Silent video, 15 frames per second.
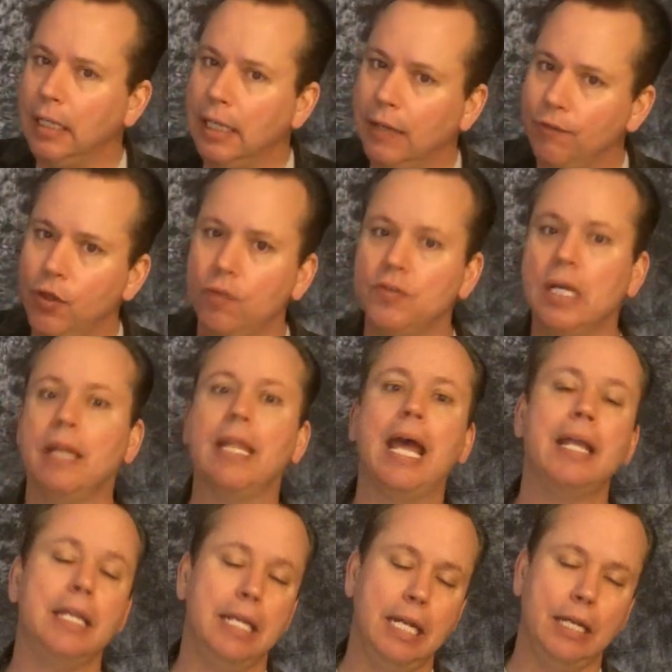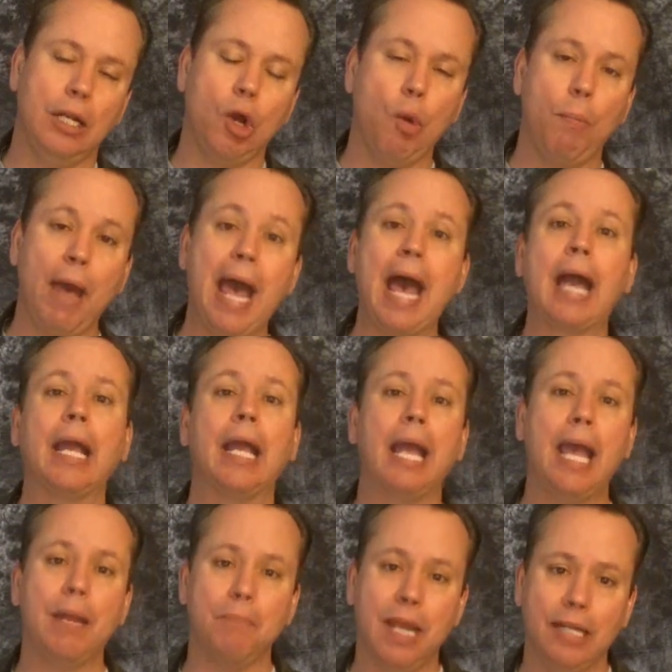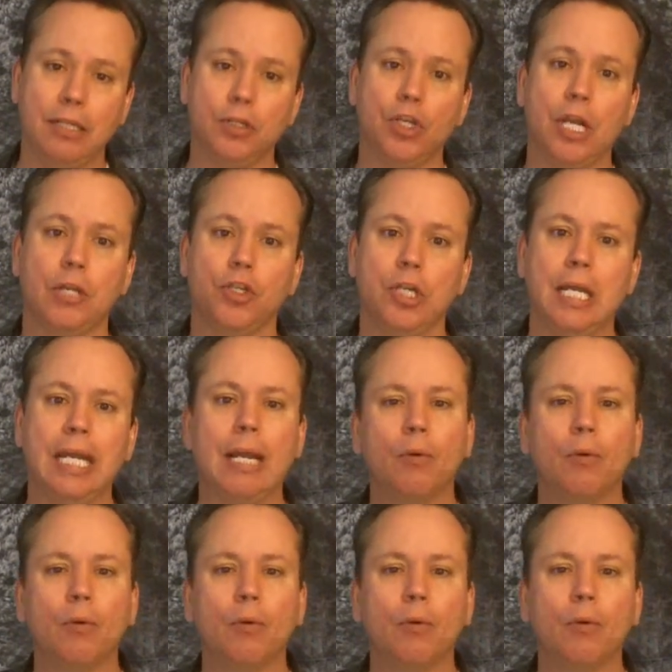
If you've done that, you need to go back and make the change again.